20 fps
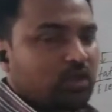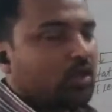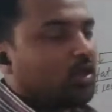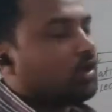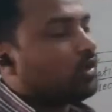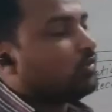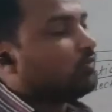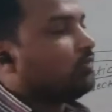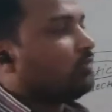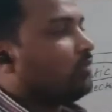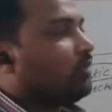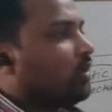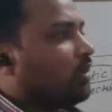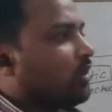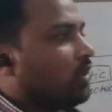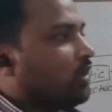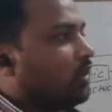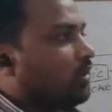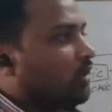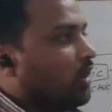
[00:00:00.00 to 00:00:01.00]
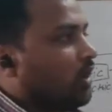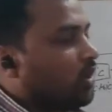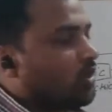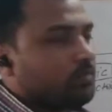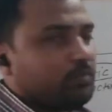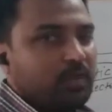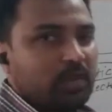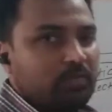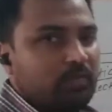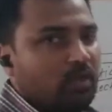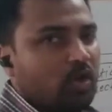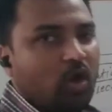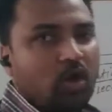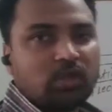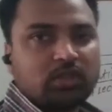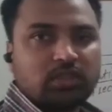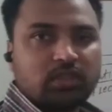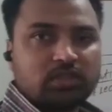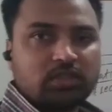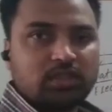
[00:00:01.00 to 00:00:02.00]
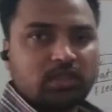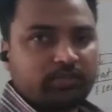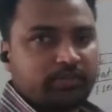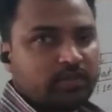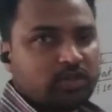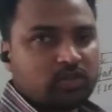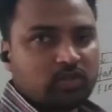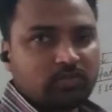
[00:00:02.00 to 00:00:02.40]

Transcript: or maybe on the surface